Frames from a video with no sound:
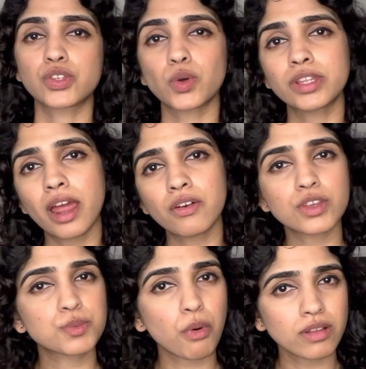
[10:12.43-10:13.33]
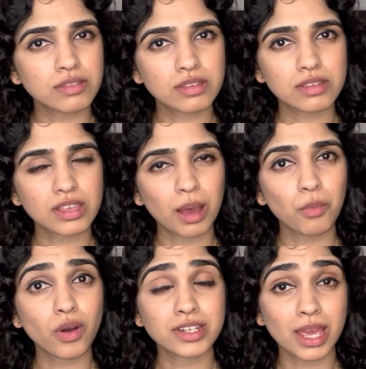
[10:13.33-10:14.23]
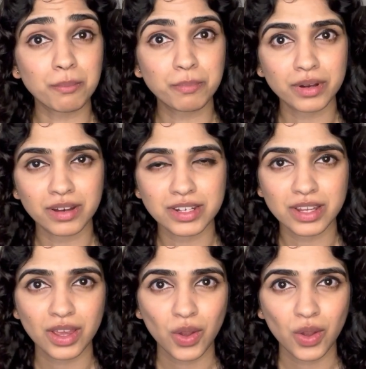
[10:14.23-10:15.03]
so their responses are more tempered